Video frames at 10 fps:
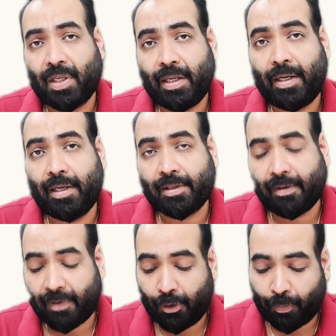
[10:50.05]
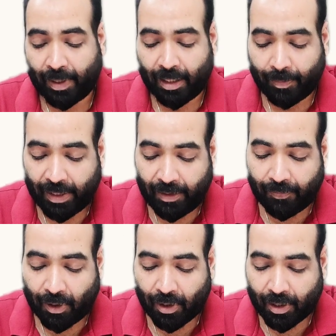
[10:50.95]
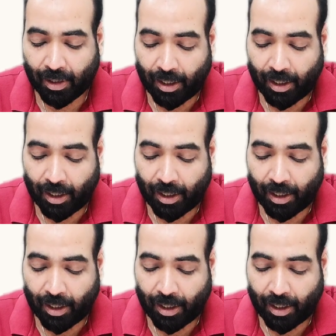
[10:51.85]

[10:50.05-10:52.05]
He doesn't want to pay them. He want